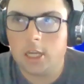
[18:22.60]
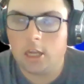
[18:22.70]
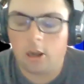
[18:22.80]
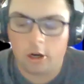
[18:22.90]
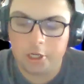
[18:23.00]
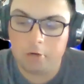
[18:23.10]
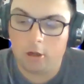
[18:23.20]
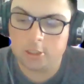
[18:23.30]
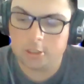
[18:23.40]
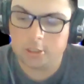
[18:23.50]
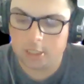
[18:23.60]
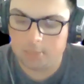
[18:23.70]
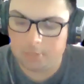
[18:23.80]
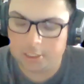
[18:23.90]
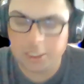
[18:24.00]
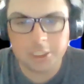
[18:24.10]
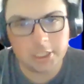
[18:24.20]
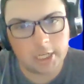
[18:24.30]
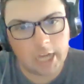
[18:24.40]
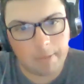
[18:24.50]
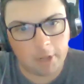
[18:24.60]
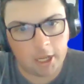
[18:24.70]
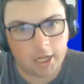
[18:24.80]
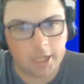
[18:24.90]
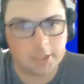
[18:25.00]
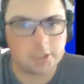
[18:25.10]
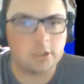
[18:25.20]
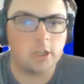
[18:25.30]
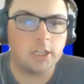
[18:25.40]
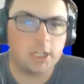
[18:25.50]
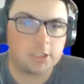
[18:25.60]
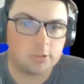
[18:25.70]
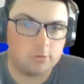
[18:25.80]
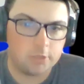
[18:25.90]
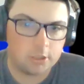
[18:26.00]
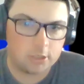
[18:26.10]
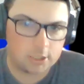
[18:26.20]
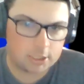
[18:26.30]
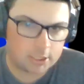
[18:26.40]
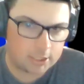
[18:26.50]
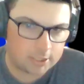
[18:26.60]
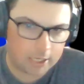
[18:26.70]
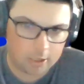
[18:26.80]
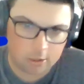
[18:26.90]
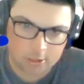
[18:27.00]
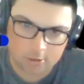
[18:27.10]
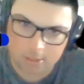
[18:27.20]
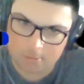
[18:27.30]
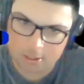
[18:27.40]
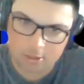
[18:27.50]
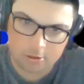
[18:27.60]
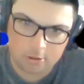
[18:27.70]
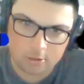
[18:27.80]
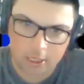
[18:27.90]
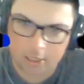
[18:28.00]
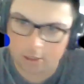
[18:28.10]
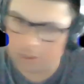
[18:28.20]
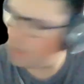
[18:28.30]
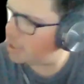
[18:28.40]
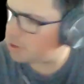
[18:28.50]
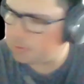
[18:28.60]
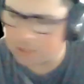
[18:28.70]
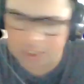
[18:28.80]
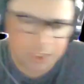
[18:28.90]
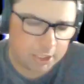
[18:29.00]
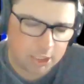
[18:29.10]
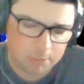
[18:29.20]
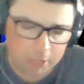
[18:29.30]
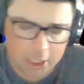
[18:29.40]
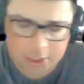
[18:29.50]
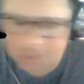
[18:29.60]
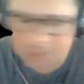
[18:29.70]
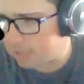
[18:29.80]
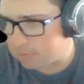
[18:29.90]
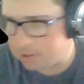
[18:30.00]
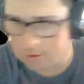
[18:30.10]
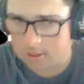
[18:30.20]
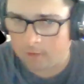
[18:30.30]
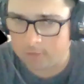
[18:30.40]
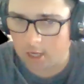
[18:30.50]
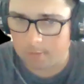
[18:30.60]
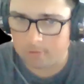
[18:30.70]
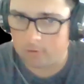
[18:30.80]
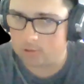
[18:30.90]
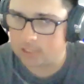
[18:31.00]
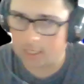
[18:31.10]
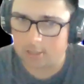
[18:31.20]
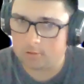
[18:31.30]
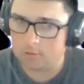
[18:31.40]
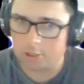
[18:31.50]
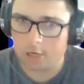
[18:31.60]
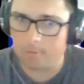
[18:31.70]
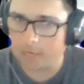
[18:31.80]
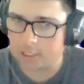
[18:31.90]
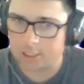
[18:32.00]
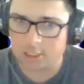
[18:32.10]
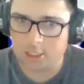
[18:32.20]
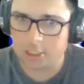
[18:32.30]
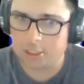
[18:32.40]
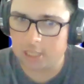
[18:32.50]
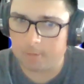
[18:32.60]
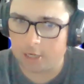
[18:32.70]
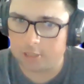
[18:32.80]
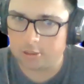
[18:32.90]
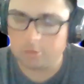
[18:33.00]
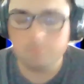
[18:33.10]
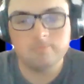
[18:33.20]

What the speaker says: are you also going to be teaching at Napa High at the start of next school year? Is that also something new? Like, I assume you're going to teach Spanish because that's what you have taught before. Is that you're coming back to teach at Napa High too?